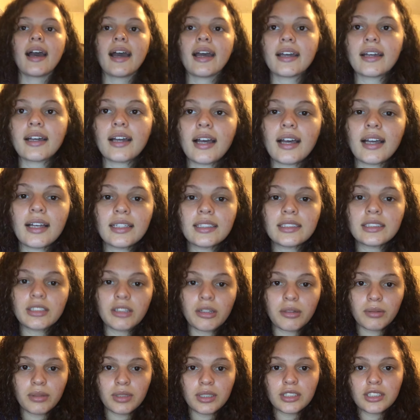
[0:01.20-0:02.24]
Hi guys, so
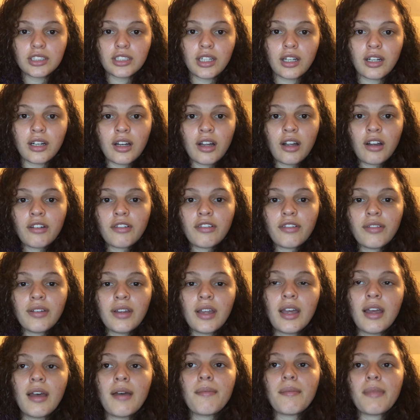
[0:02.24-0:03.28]
I'm going to start off
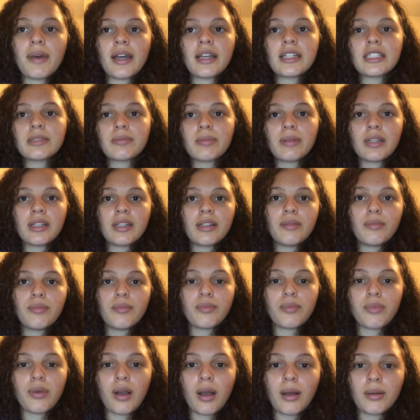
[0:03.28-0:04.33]
by explaining
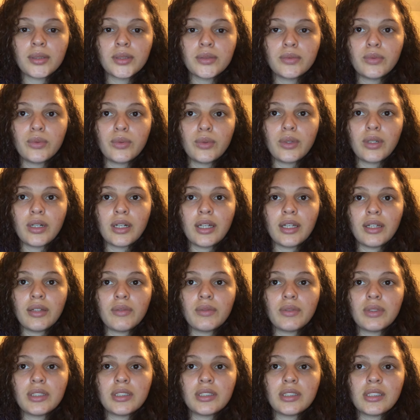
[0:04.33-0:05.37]
Prop 1,
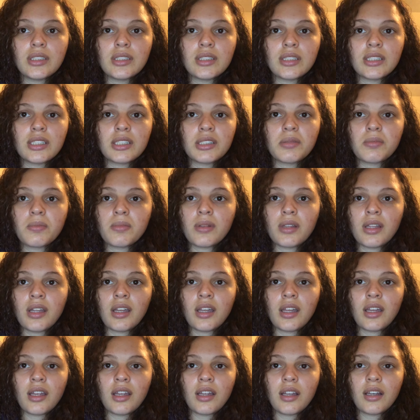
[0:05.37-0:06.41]
which is
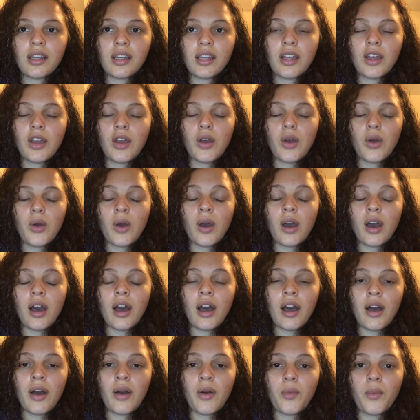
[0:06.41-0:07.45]
explain
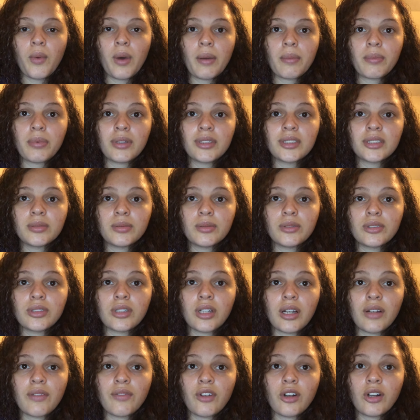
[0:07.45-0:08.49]
what principles
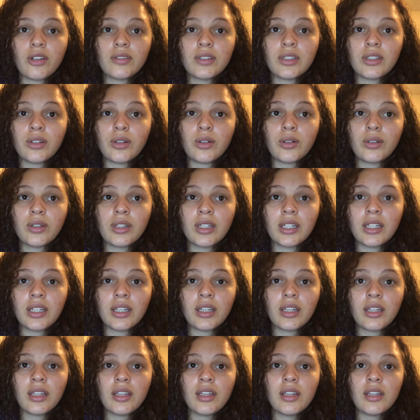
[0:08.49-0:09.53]
are involved in holding
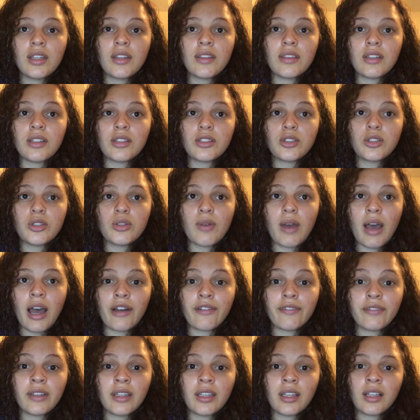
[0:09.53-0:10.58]
the two
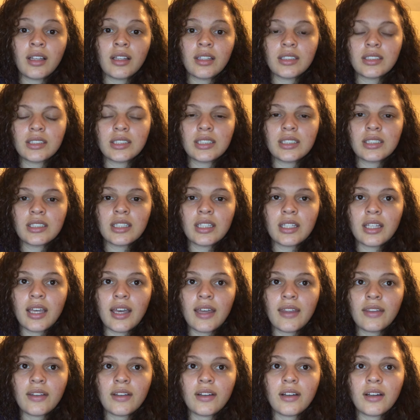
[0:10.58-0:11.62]
alpha helices
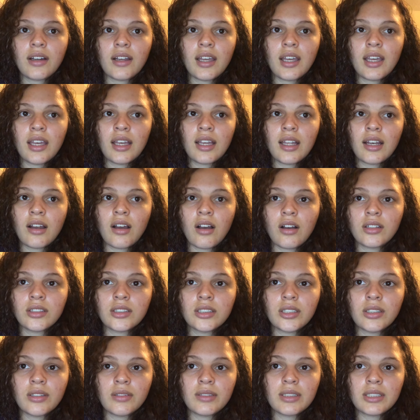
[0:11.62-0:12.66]
together, and
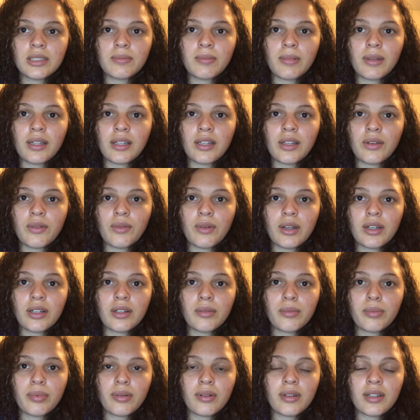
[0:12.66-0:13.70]
also explaining what
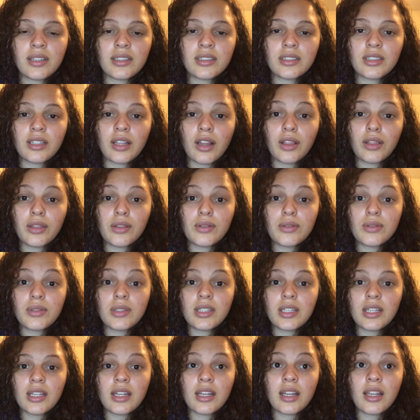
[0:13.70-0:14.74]
could place
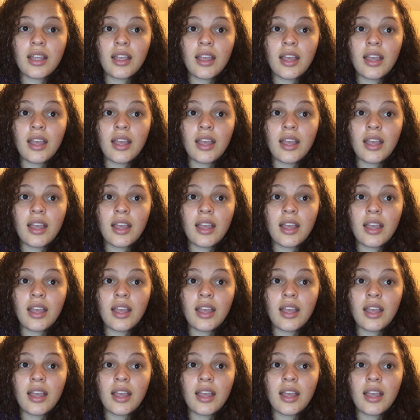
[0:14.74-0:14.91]
leucine